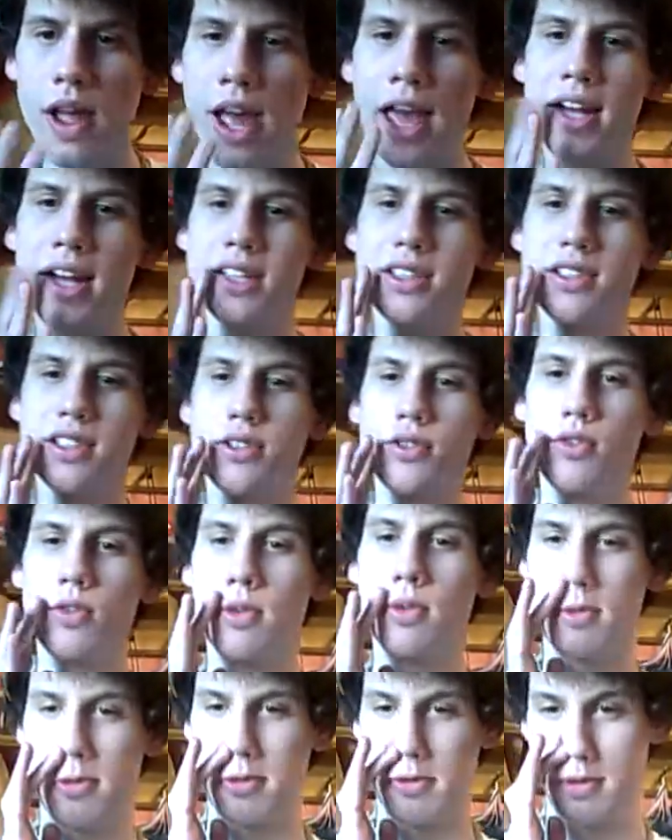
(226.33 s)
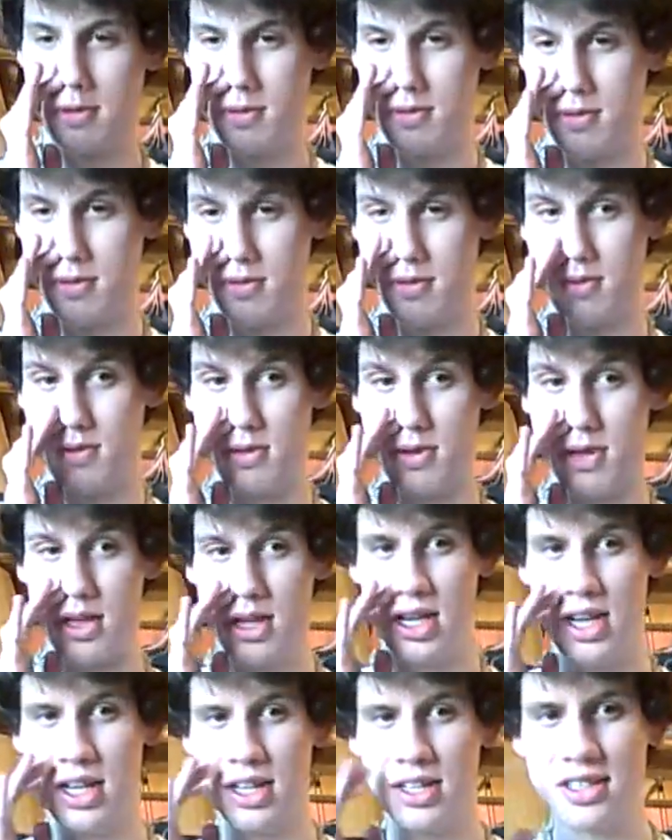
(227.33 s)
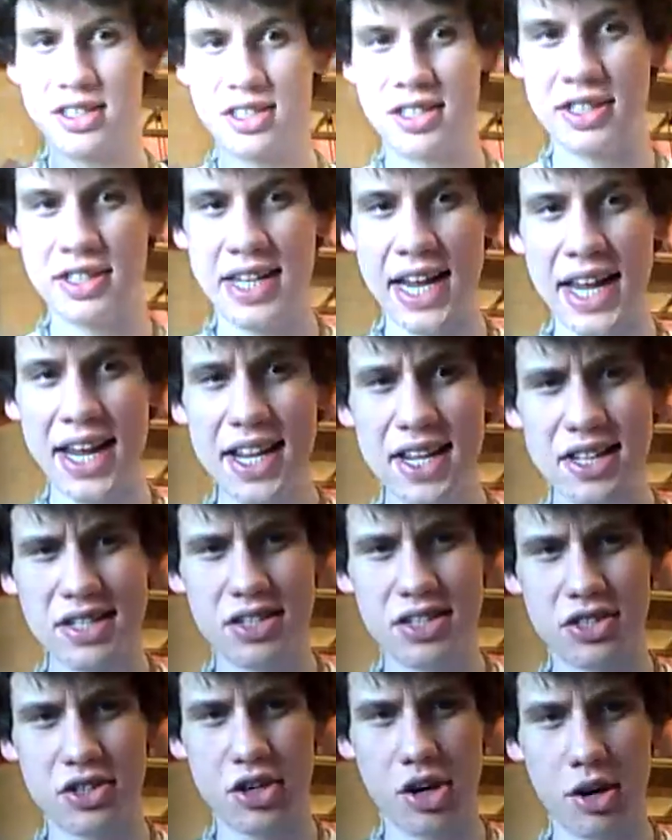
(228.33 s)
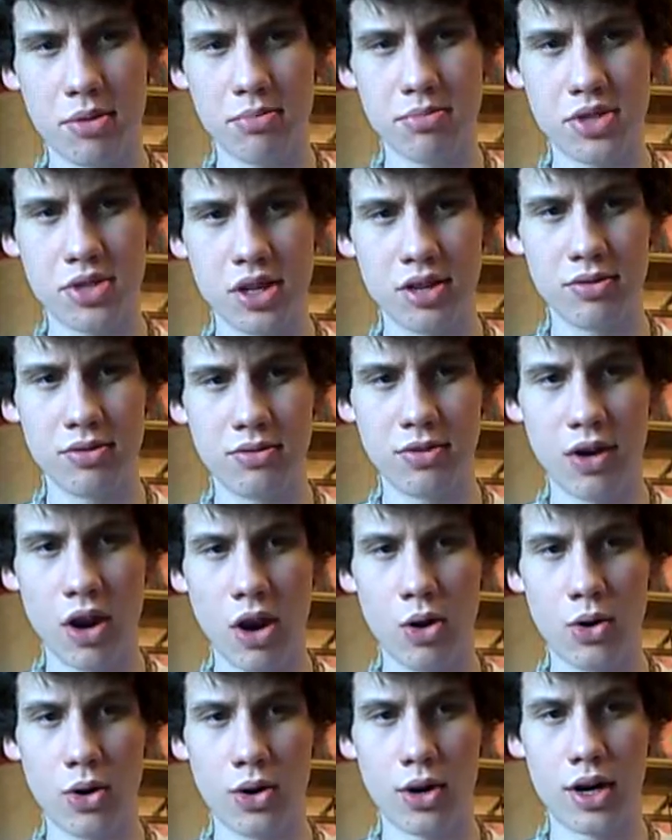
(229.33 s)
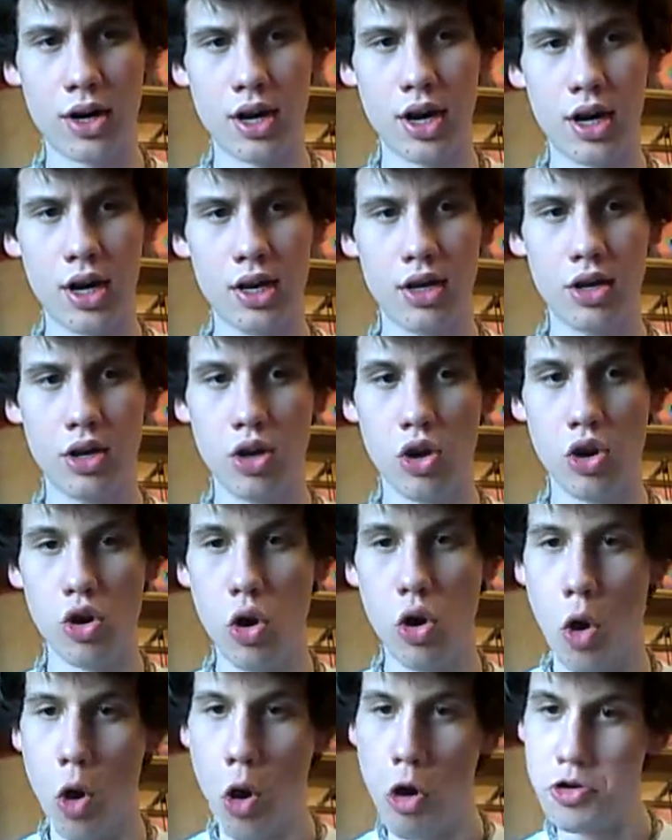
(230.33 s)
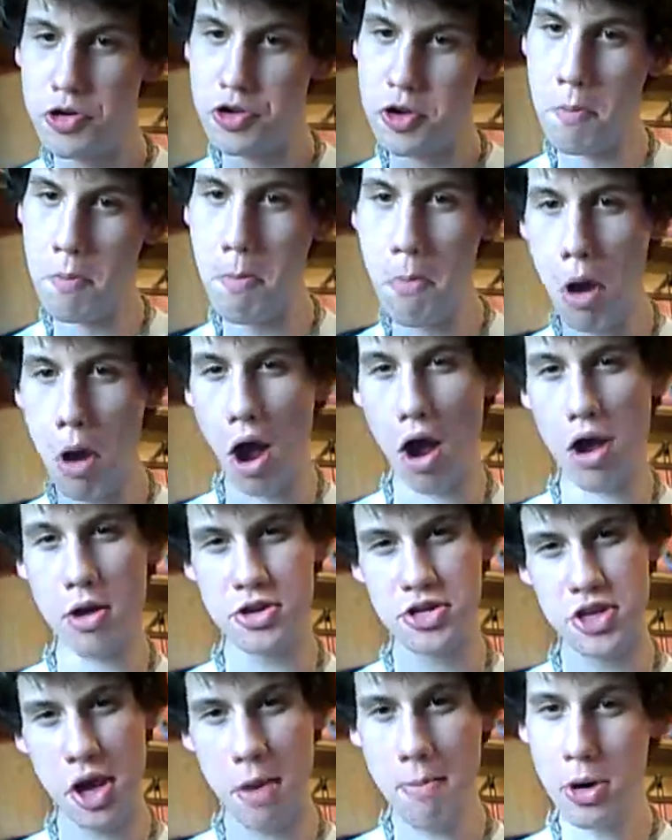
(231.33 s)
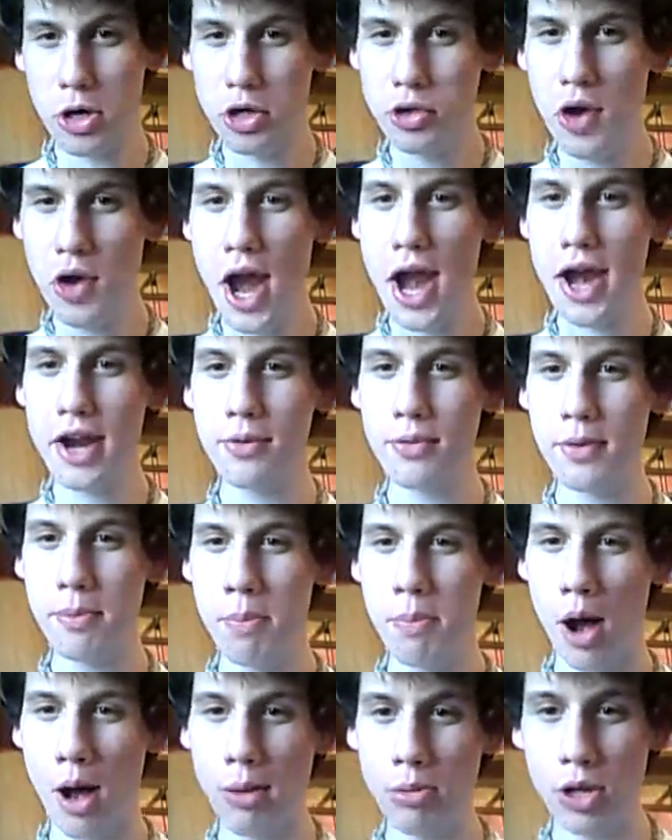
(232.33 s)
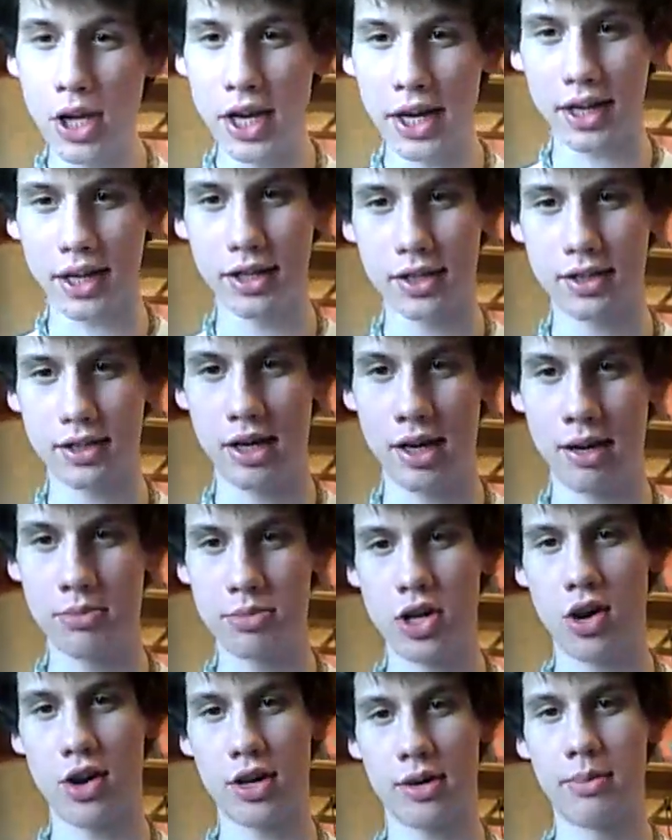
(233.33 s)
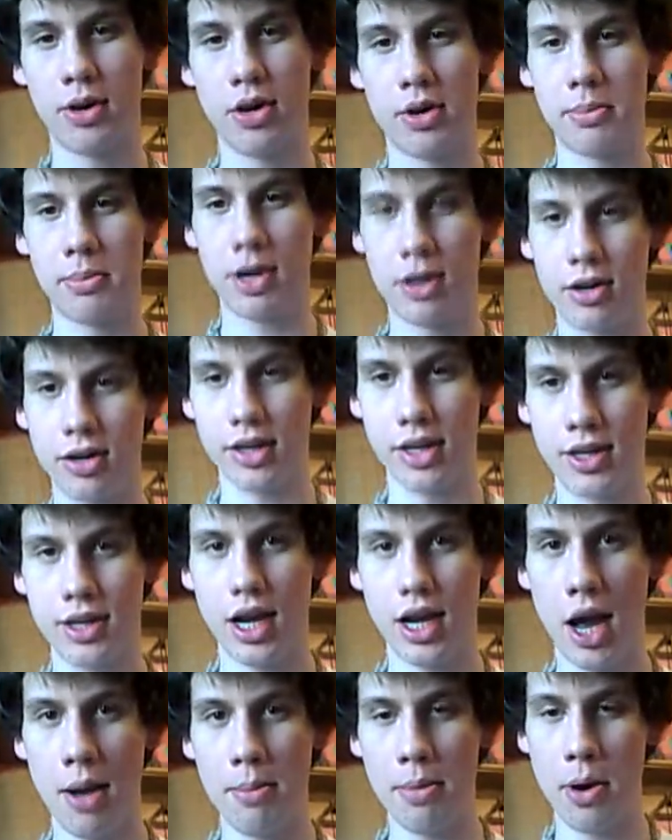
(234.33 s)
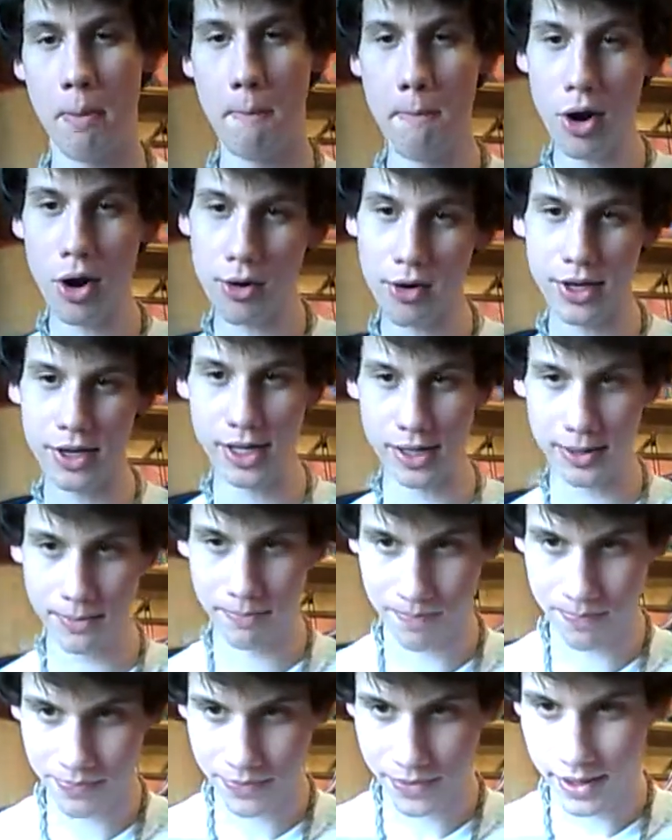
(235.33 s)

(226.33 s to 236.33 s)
And in today's terms of our democratic republic, and I'm talking about America, I'm an American,